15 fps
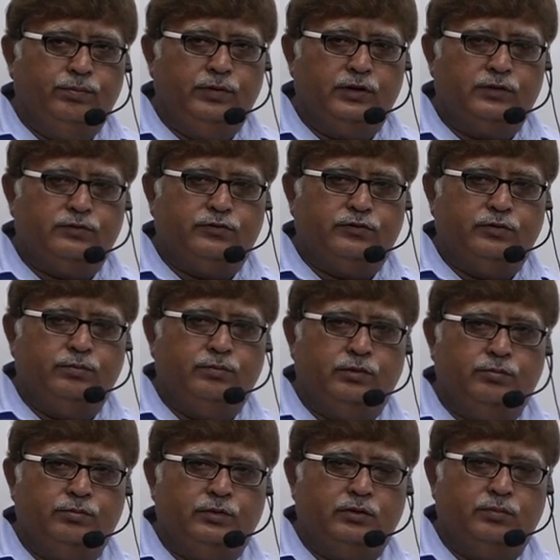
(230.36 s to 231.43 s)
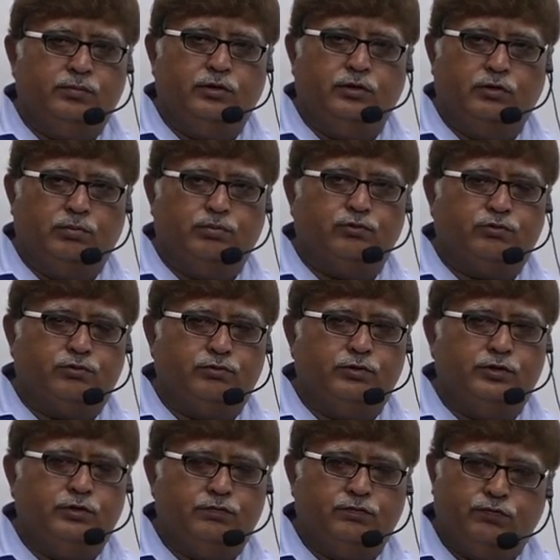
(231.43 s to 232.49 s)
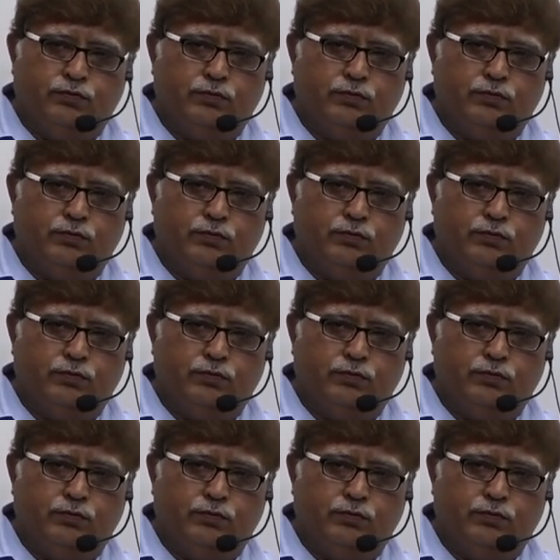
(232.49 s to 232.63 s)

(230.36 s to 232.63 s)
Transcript: maximum number of students